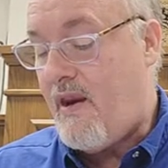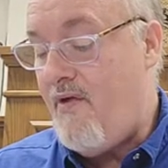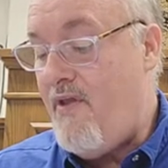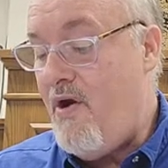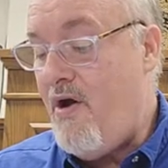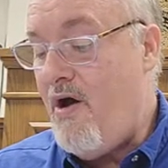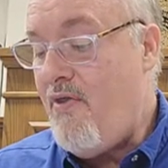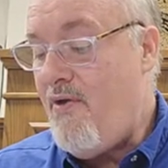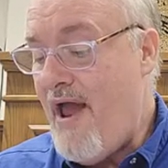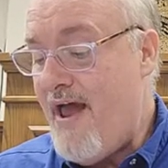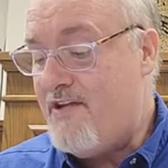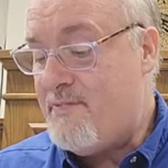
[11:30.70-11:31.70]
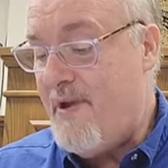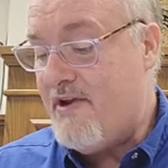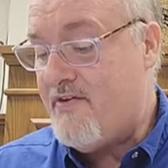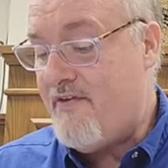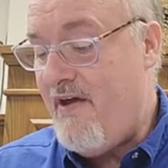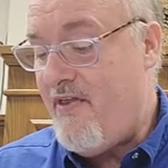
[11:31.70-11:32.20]
there are other
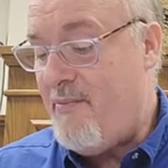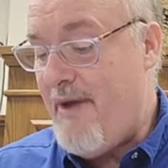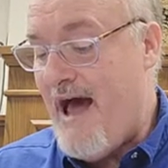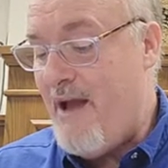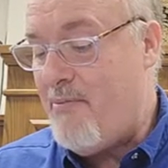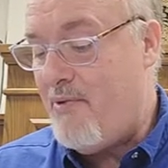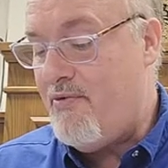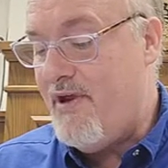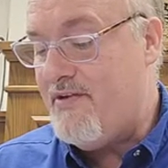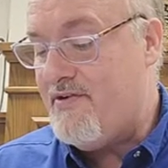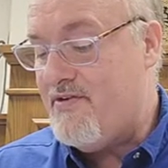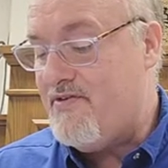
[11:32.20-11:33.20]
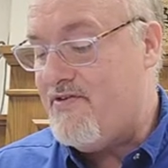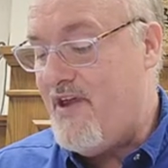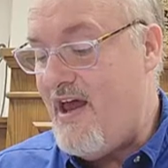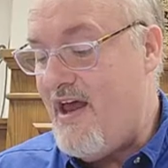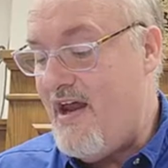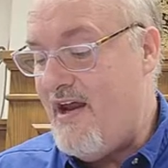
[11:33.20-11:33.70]
aspects of God. The Bible doesn't
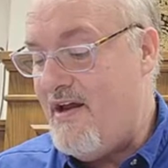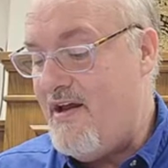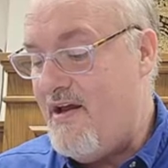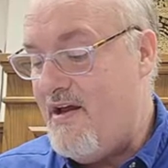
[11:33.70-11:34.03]
say